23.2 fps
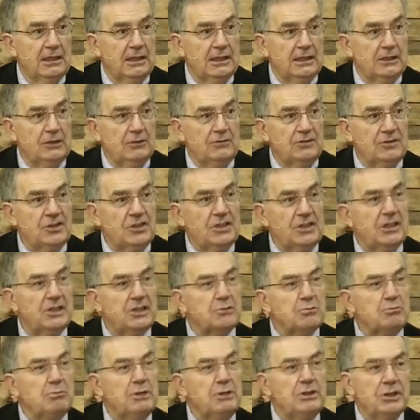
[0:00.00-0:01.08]
You've seen his
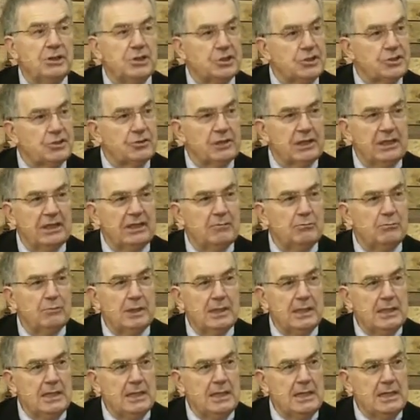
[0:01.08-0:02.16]
ministry in
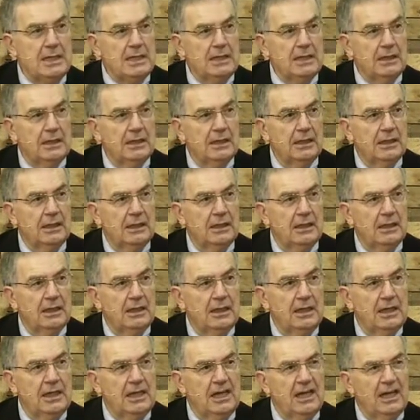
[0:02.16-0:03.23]
me.
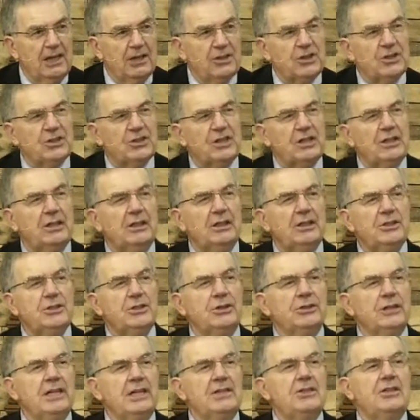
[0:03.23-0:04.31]
It's just a
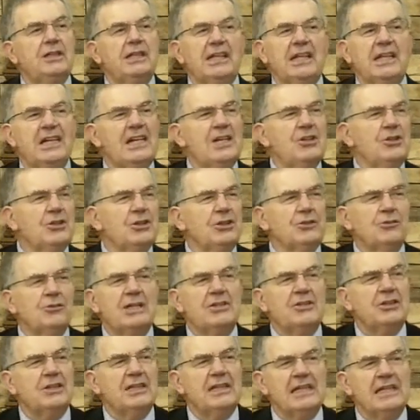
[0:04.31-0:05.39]
little indication right
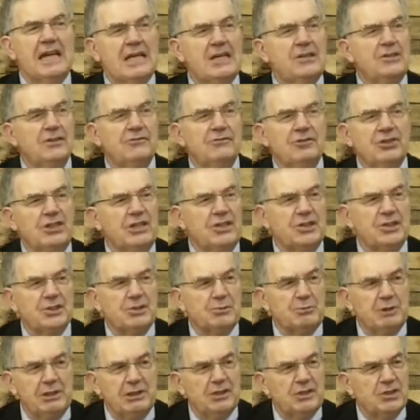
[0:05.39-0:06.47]
at the end of Jesus'
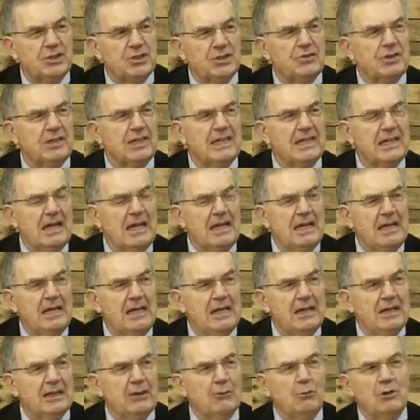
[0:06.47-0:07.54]
ministry
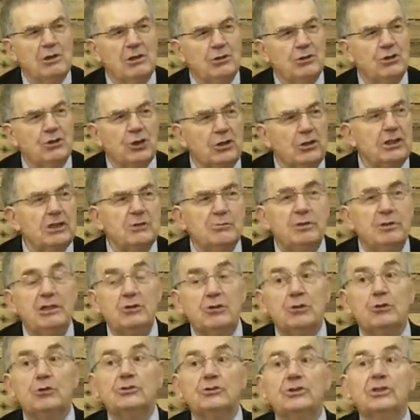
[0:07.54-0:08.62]
that what John had been
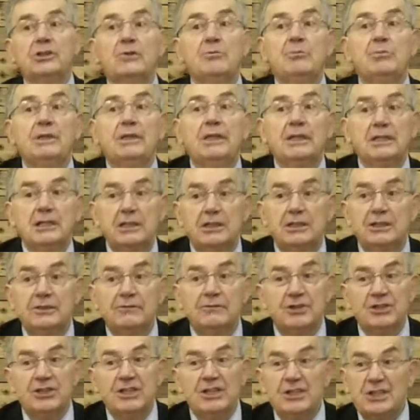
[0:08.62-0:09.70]
told at the beginning of
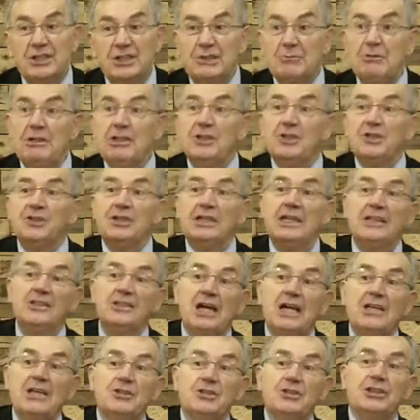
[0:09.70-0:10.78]
Jesus' ministry had
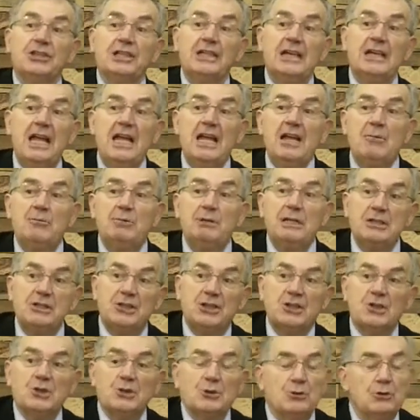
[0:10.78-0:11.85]
actually been
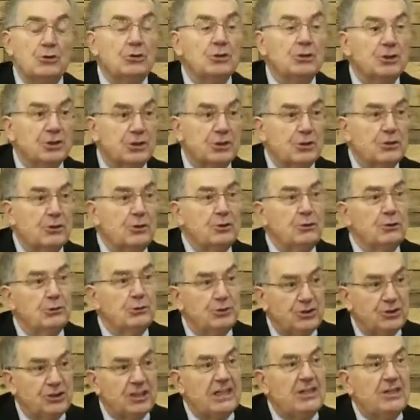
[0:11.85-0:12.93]
so true,
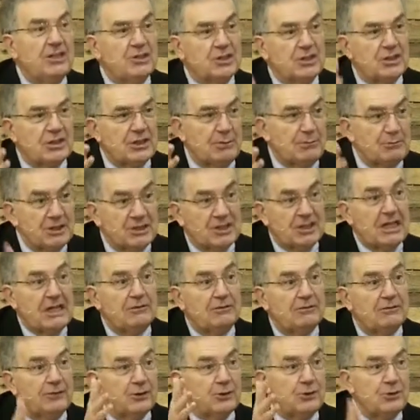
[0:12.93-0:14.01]
Jesus
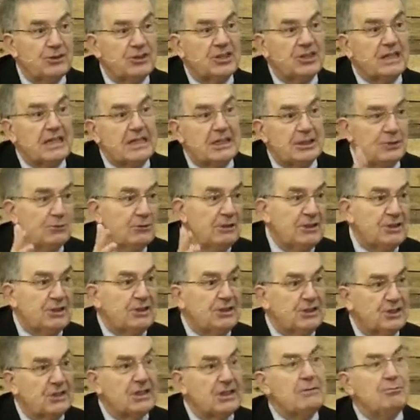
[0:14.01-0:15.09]
himself could say to his
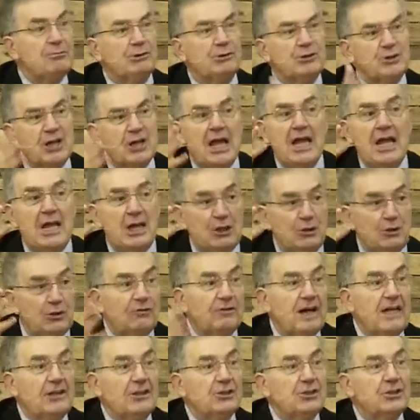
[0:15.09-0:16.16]
disciples, You've
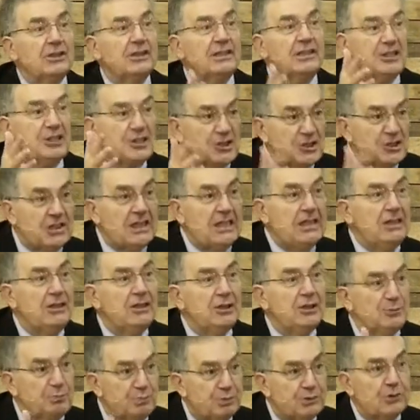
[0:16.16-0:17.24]
actually seen
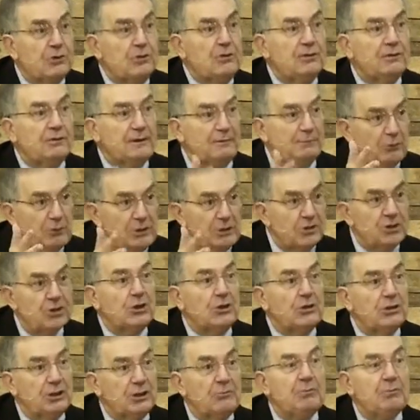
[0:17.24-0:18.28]
the proof of what John the